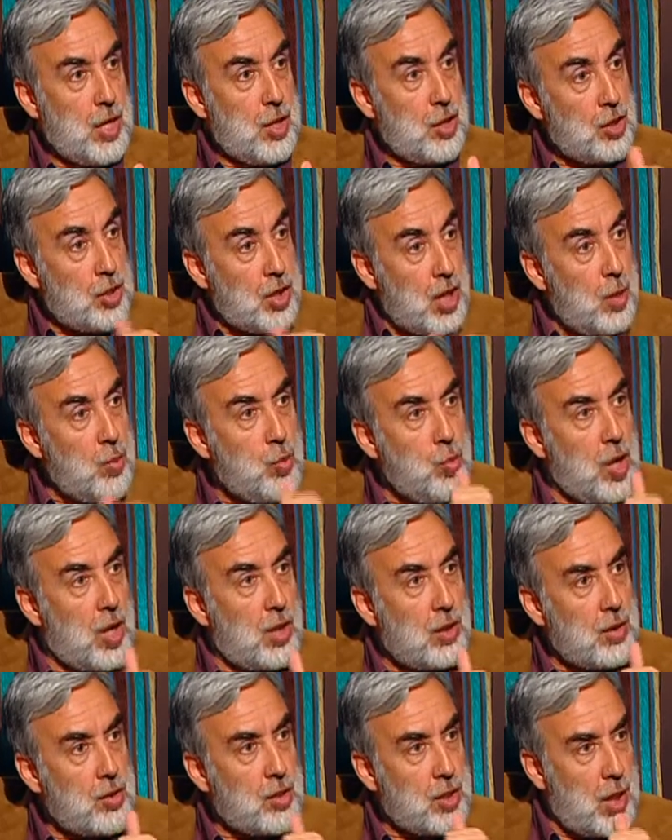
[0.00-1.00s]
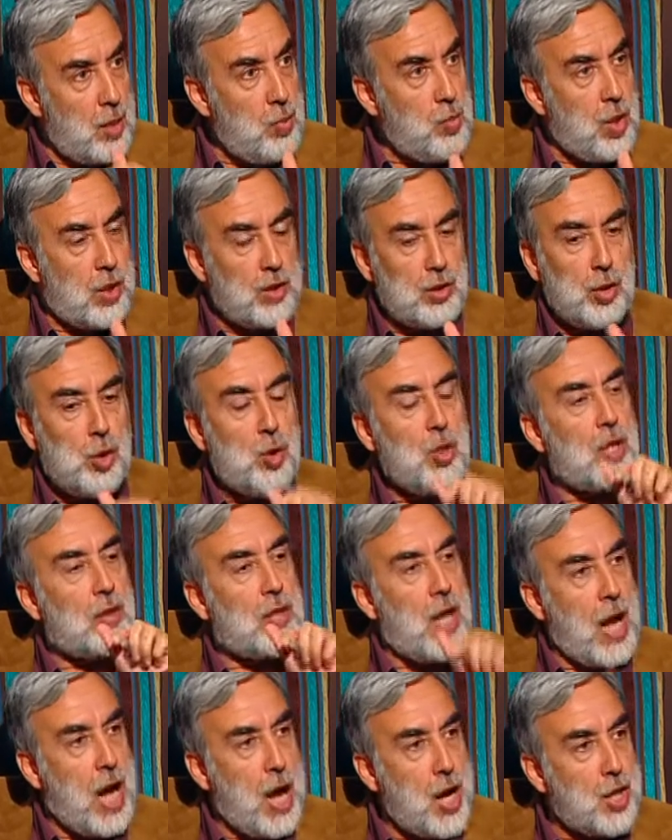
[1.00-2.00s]
someone during
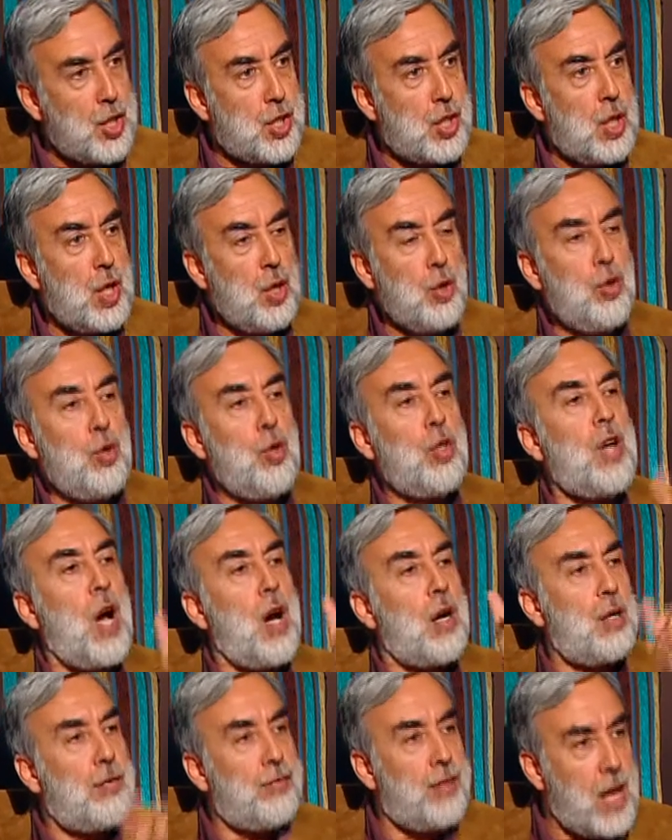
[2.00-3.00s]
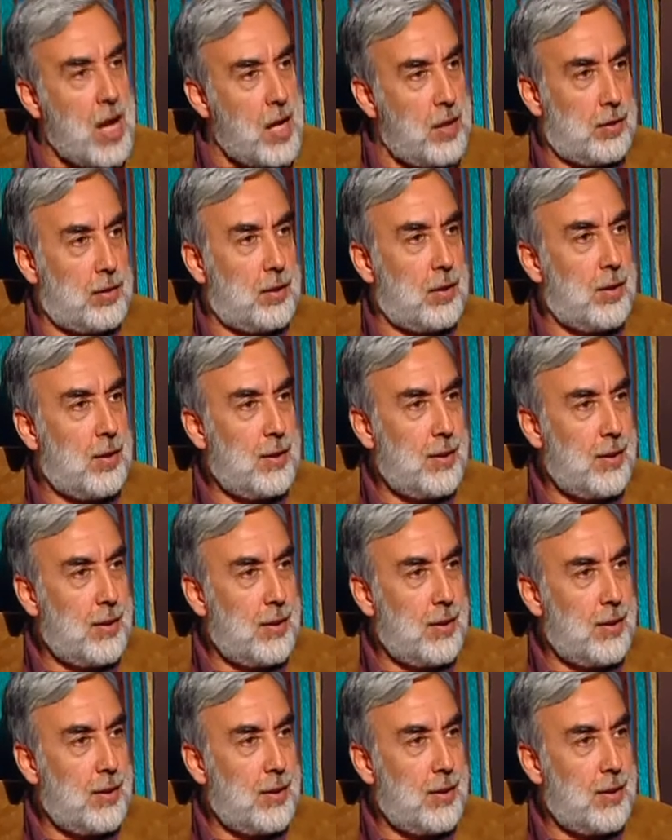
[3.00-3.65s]
the Hajj on Arafat,